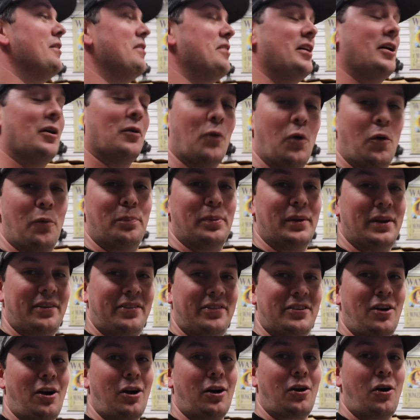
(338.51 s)
There won't be a
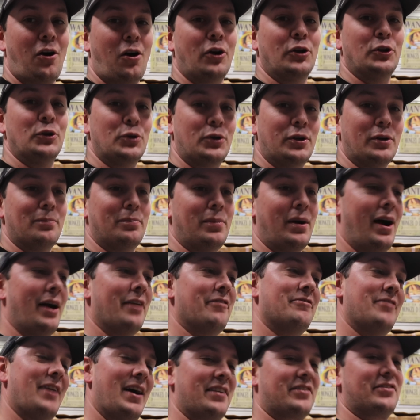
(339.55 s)
stock car you can buy
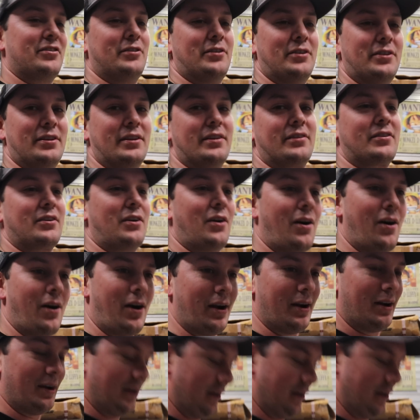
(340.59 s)
faster than this car.